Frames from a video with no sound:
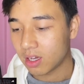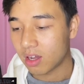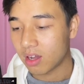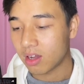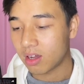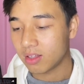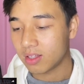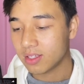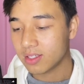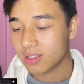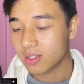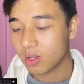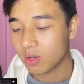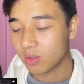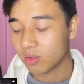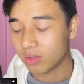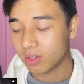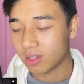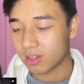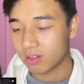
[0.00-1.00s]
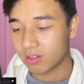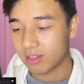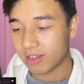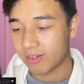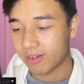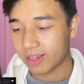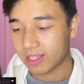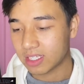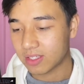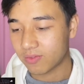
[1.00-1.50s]
There's no
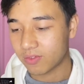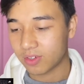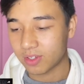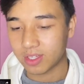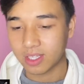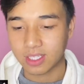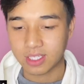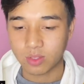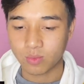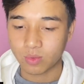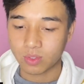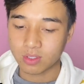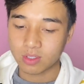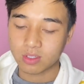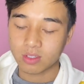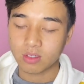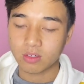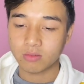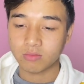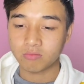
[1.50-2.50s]
lyrics for this one, so